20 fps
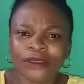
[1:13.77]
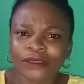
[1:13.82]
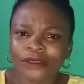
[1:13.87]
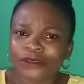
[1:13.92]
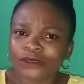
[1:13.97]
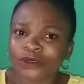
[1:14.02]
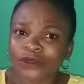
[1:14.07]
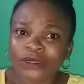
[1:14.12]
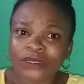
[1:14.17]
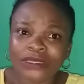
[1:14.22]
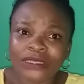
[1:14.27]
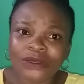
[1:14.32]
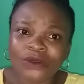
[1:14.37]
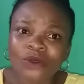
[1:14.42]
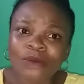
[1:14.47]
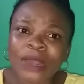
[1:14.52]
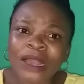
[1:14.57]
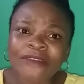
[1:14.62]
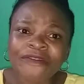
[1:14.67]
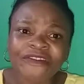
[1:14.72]
So the
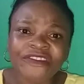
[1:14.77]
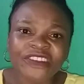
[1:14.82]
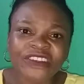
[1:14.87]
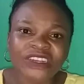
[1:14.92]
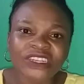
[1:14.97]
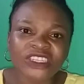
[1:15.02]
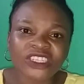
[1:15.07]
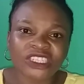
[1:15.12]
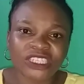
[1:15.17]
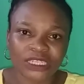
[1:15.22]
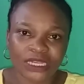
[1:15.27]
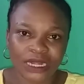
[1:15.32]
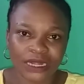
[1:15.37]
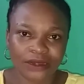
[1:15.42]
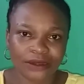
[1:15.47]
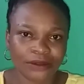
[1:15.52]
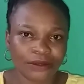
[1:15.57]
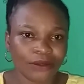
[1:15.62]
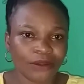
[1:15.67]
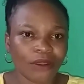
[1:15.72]
woman finished
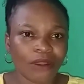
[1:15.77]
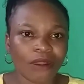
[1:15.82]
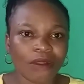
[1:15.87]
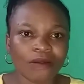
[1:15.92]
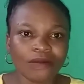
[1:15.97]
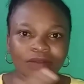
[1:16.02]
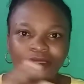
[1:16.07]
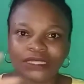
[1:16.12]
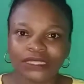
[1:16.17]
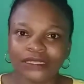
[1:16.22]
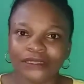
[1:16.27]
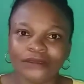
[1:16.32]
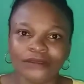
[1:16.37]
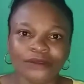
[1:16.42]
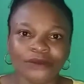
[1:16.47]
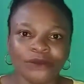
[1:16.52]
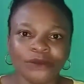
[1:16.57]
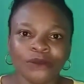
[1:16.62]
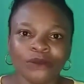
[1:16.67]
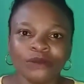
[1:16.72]
all the, you
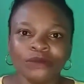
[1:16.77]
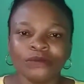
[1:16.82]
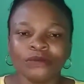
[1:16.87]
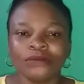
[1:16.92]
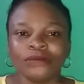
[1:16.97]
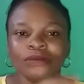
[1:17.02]
know,